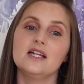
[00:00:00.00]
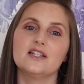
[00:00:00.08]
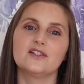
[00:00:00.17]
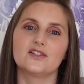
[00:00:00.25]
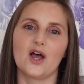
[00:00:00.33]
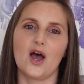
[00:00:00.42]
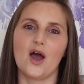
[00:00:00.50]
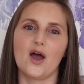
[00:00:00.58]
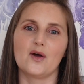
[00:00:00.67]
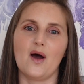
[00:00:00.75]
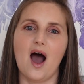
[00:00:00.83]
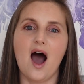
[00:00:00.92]

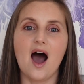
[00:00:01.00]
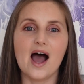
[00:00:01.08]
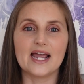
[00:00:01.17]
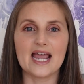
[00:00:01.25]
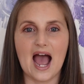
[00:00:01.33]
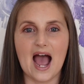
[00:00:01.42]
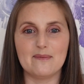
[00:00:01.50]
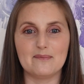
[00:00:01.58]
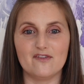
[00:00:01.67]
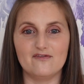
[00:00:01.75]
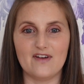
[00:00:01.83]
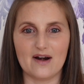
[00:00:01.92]
So I
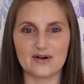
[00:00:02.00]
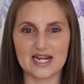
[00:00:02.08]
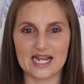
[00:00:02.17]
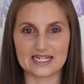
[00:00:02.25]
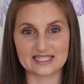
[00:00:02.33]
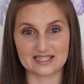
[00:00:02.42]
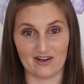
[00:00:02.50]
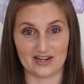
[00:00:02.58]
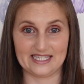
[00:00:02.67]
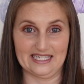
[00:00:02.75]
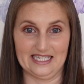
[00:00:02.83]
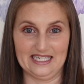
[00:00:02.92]
am very
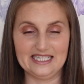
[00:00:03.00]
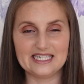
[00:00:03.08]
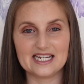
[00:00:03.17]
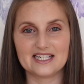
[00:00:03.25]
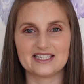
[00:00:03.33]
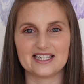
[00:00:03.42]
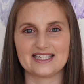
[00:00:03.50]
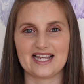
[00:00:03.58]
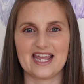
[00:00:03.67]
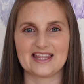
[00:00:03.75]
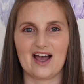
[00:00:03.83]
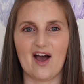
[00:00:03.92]
excited to
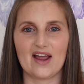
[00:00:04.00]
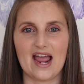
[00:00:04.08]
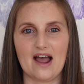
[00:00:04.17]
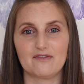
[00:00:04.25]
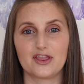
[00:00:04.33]
say that I have